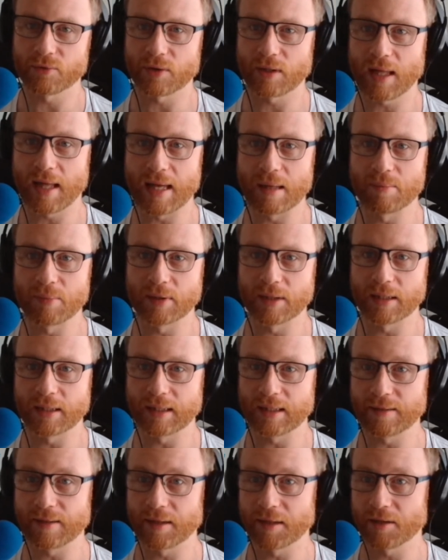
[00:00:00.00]

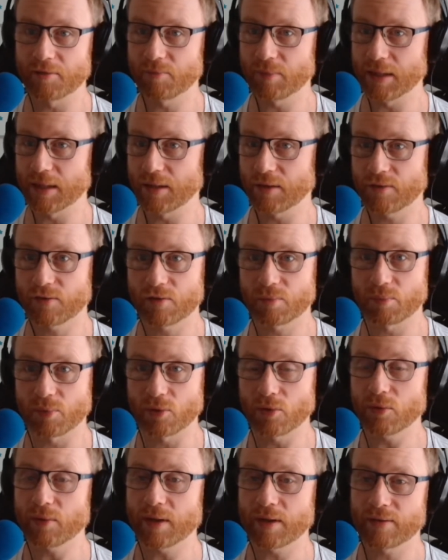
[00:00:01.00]
reliability that I've been
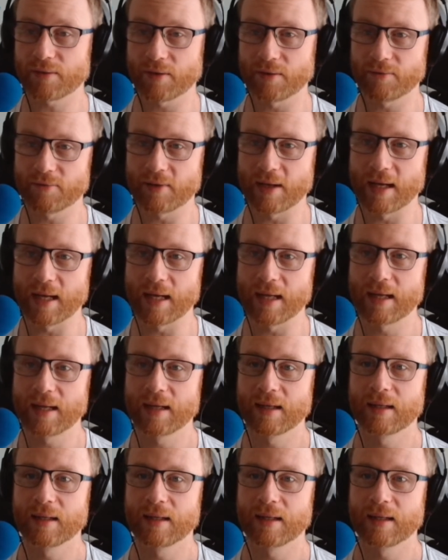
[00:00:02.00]
exploring so far,